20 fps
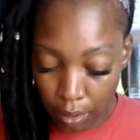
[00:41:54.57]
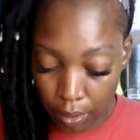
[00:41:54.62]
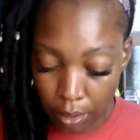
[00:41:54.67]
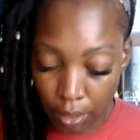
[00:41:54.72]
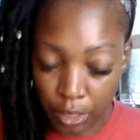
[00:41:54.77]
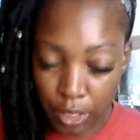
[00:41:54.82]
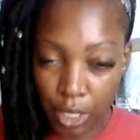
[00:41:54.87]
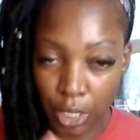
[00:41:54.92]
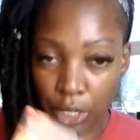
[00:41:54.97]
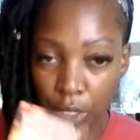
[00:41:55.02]
The
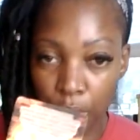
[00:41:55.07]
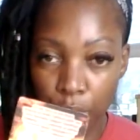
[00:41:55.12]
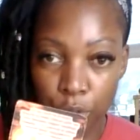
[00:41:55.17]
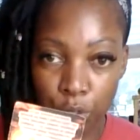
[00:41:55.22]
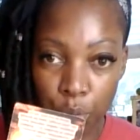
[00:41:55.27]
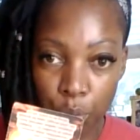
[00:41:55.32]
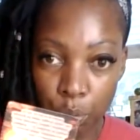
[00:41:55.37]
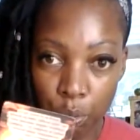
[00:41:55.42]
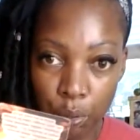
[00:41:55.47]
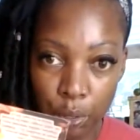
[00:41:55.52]
Ten of
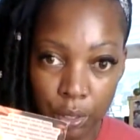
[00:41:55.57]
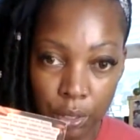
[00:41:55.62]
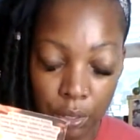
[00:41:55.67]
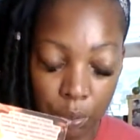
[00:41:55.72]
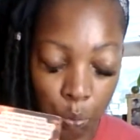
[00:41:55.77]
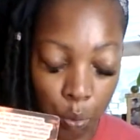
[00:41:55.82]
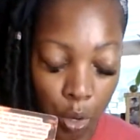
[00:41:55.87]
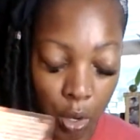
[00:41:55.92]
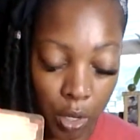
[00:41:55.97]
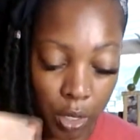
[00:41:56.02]

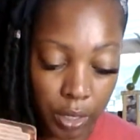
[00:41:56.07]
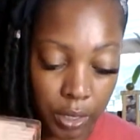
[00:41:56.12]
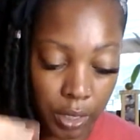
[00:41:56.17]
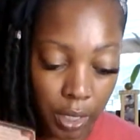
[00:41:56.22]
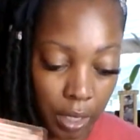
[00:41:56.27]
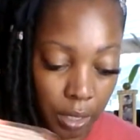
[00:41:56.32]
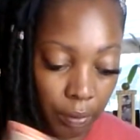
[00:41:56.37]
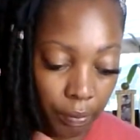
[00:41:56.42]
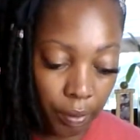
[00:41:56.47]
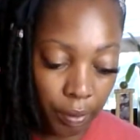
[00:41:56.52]
Swords, Wands
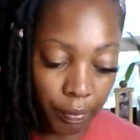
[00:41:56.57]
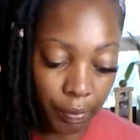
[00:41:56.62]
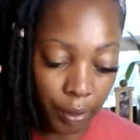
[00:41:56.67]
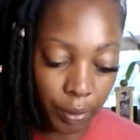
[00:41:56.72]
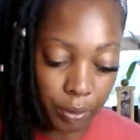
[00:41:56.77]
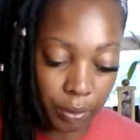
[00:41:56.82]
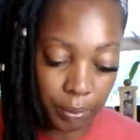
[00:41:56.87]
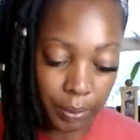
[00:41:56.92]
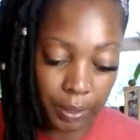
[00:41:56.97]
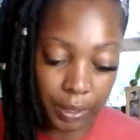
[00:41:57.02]
in a
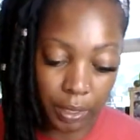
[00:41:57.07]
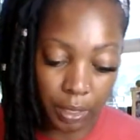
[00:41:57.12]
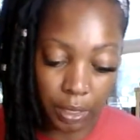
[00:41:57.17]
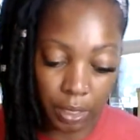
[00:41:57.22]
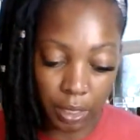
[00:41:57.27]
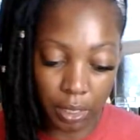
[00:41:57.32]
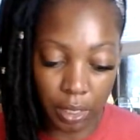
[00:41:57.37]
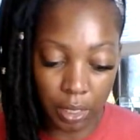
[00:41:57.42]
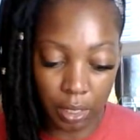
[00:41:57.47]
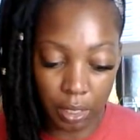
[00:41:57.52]
reverse
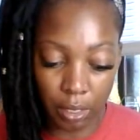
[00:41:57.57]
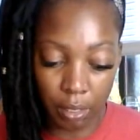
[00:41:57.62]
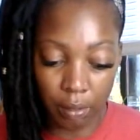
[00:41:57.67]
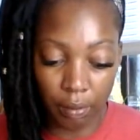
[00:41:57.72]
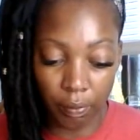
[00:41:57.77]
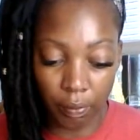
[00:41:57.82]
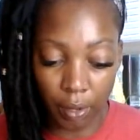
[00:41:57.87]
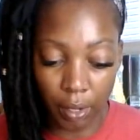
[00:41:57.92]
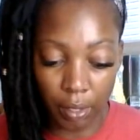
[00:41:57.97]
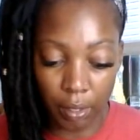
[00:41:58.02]
position here,
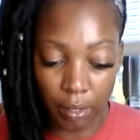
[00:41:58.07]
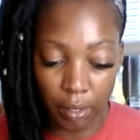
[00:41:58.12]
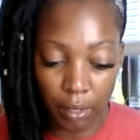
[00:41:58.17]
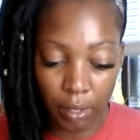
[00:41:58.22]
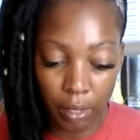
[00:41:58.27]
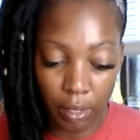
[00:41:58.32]
right?